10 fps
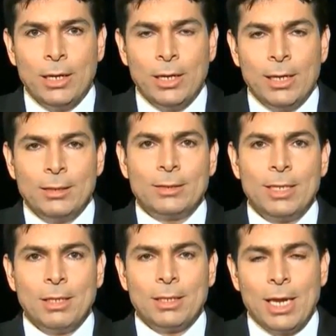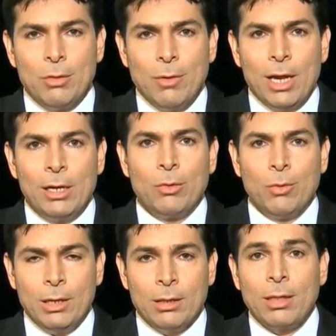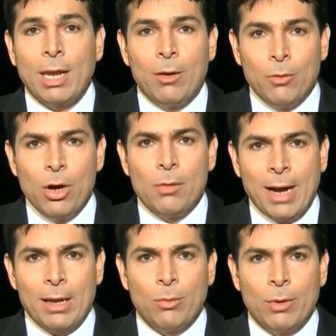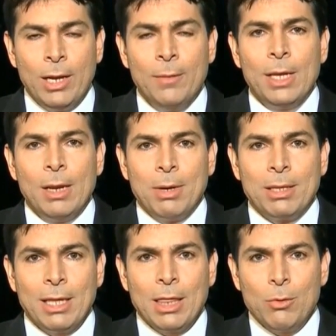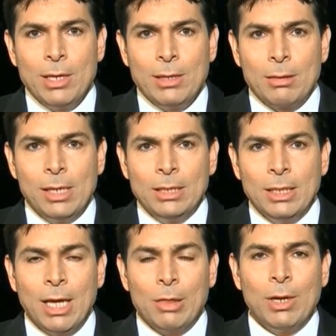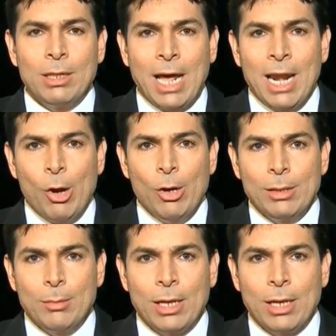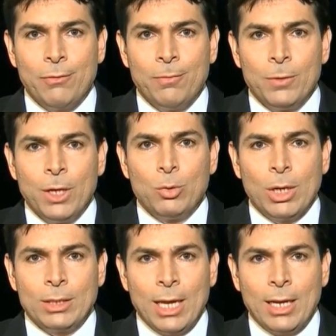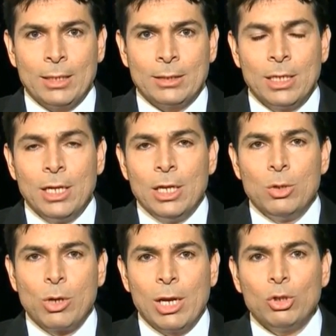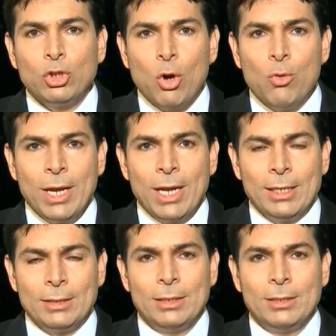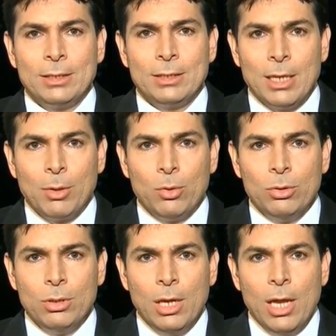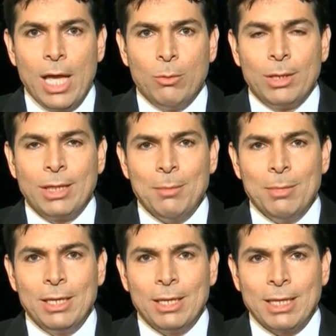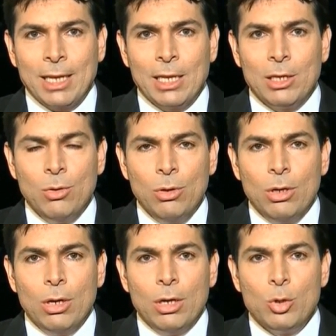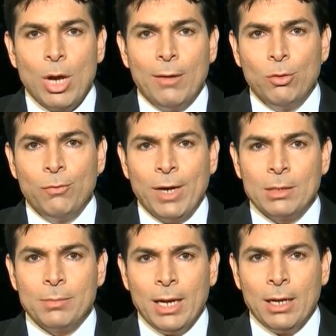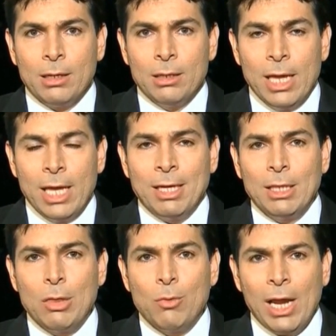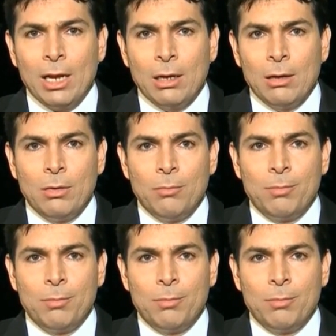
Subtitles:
weak. They think that Israel is weak. They are wrong, by the way, but that's the way they see it, and that's why they're allowing themselves to attack us. You cannot show weakness in this neighborhood, and when somebody is attacking you, you have to fight back, and that is why